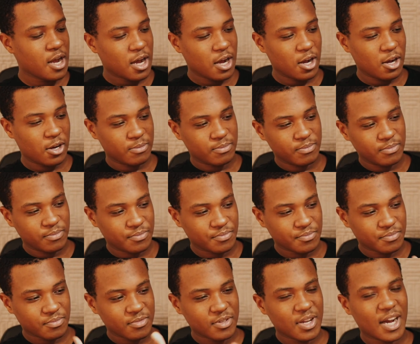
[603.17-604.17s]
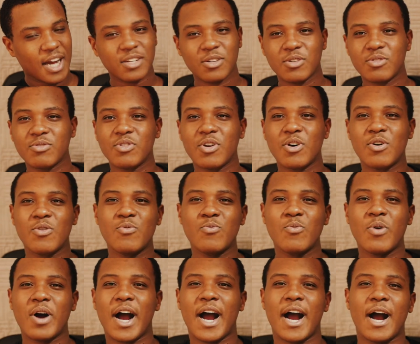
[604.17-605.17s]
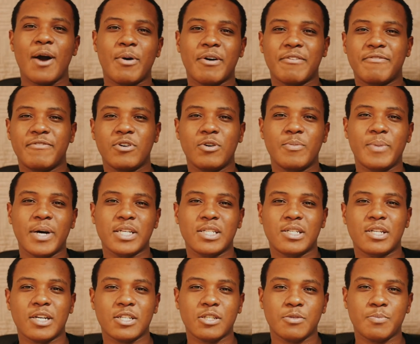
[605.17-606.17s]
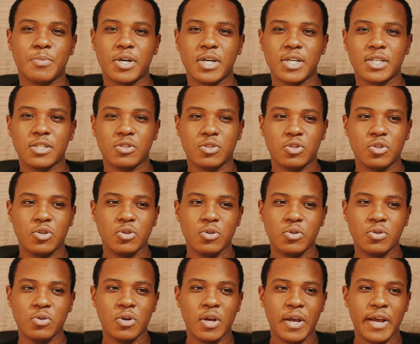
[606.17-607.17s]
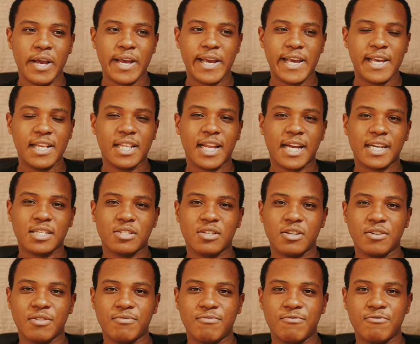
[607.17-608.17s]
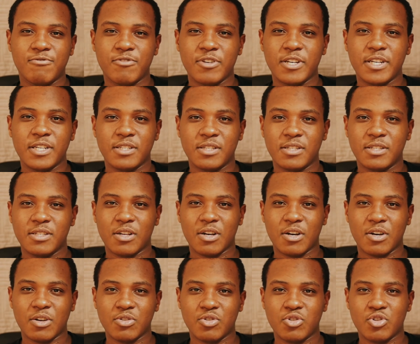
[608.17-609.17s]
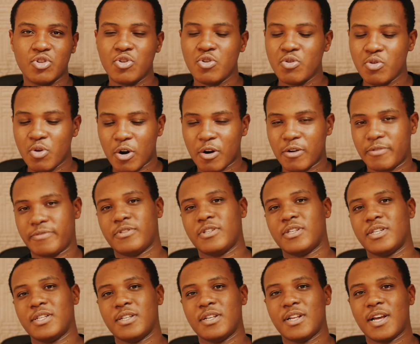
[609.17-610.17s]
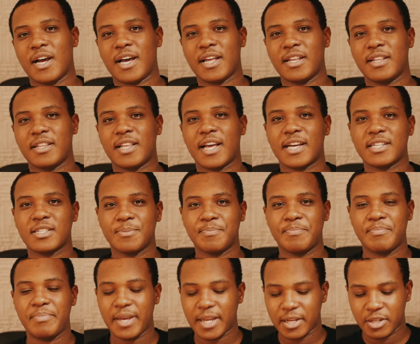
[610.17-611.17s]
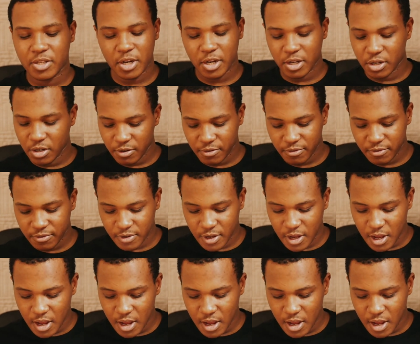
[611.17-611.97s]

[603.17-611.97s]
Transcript: um, I don't know what, how I feel about the touch bar it's too it likes to freeze too often and that's a big turn off